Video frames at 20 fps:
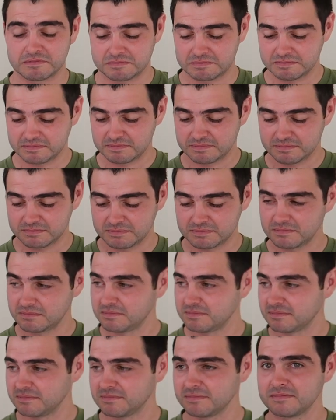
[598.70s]

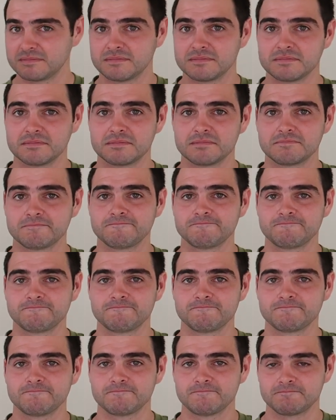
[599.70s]

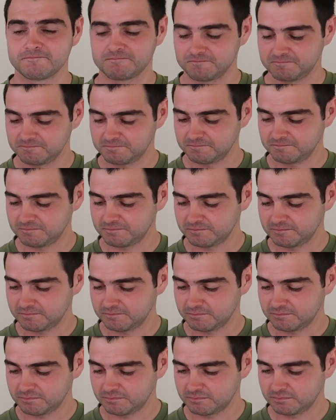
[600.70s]

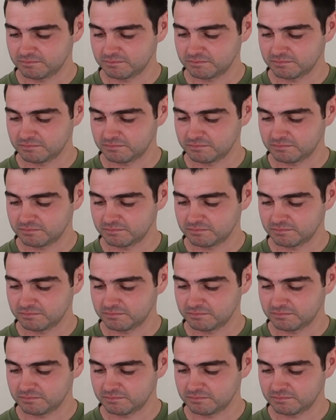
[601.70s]
(silent)